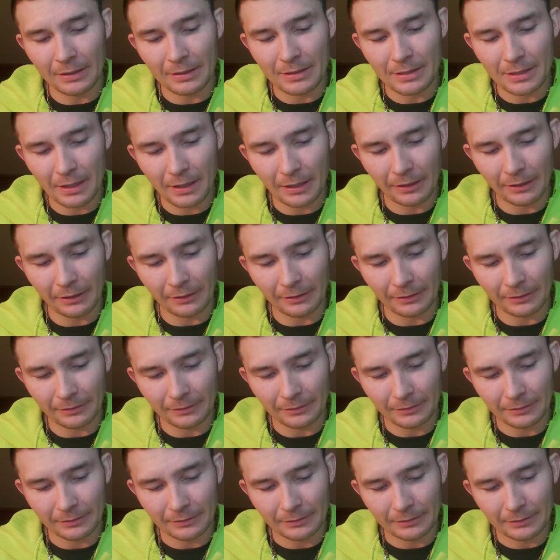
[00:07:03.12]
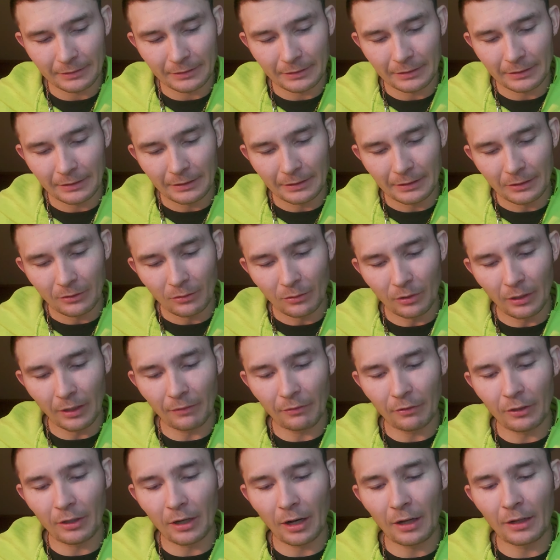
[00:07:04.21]
is there.
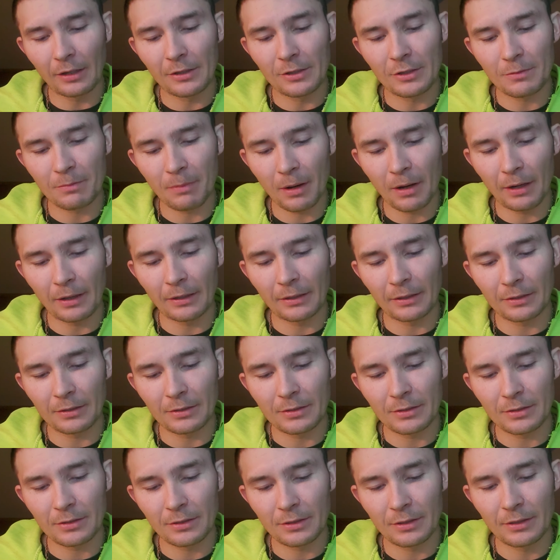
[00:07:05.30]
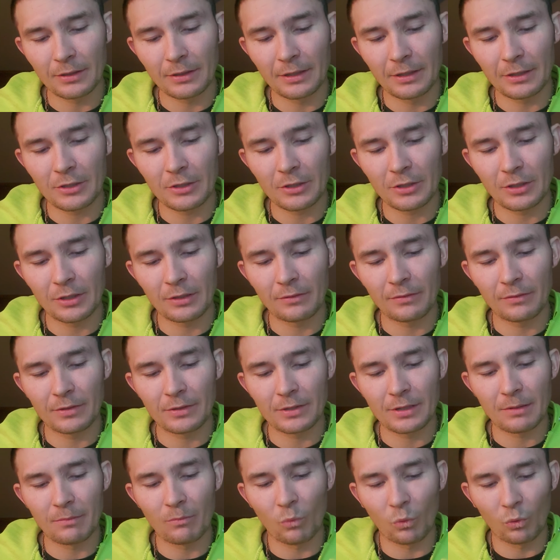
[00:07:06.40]
Whenever God inspires, the initiative is
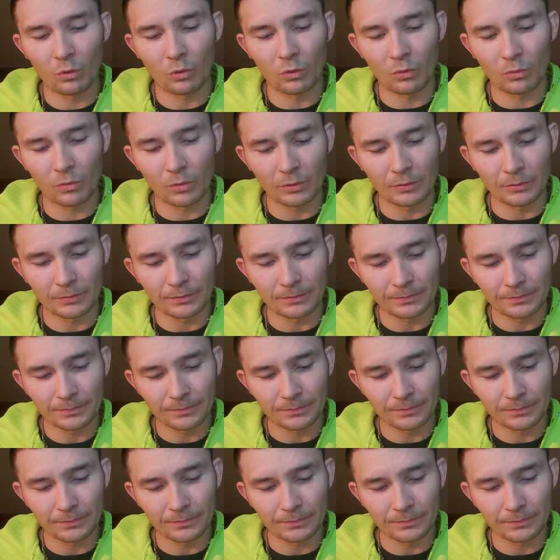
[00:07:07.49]
a moral one.